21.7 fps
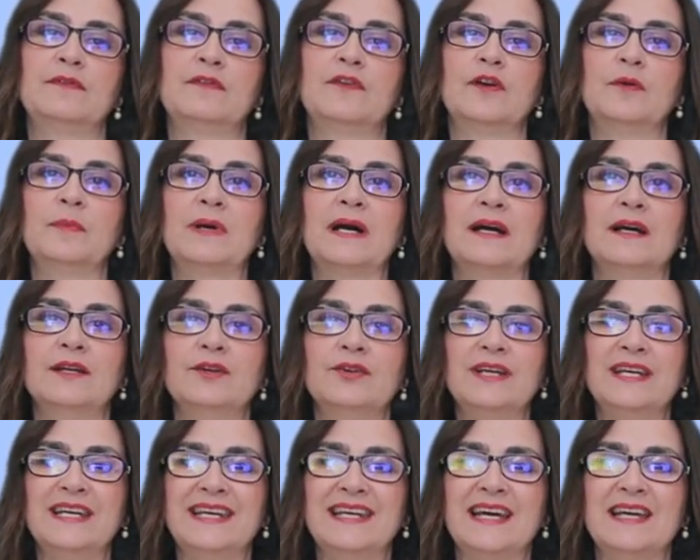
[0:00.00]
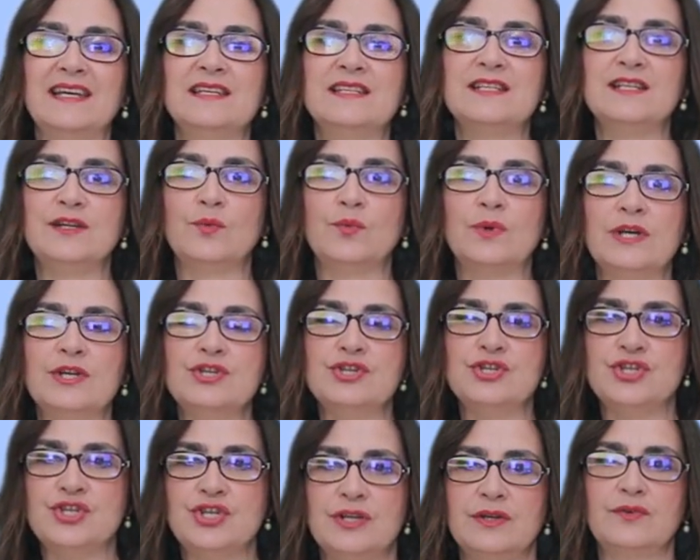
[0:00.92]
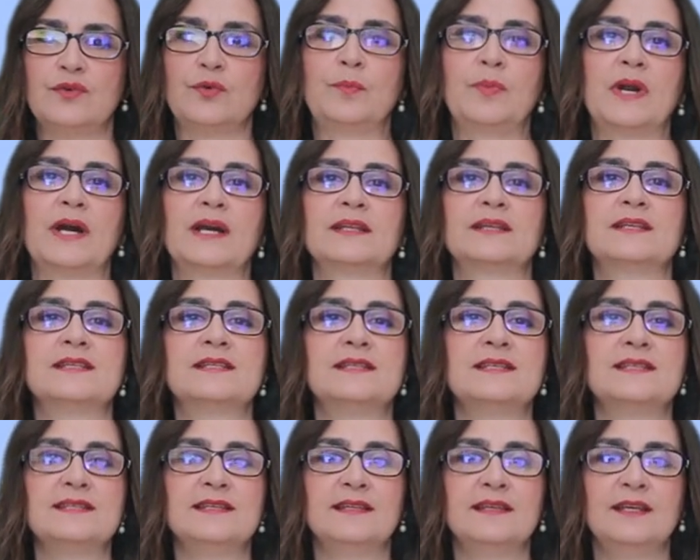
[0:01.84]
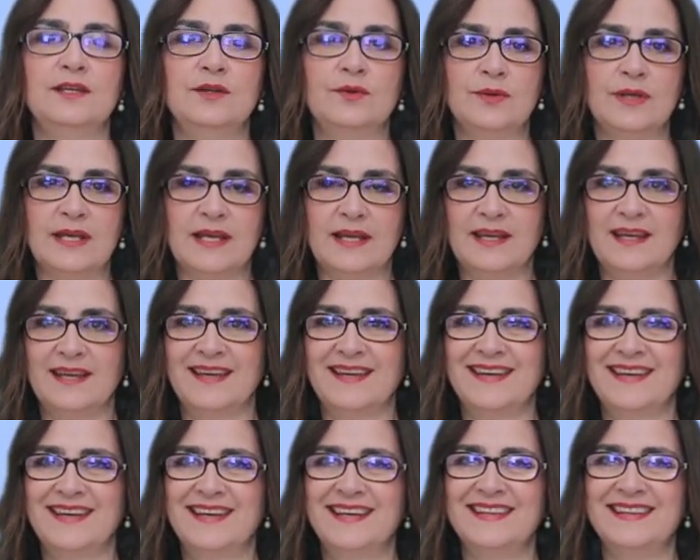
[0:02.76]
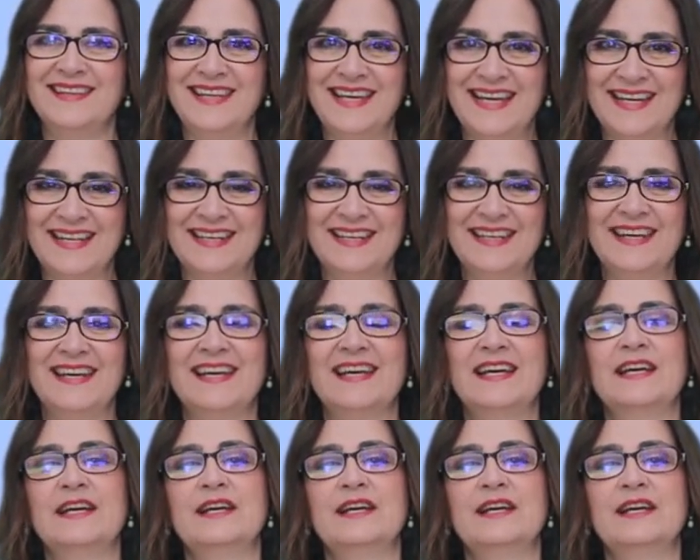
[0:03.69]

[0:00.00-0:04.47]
from 191 general practices in the UK. Then,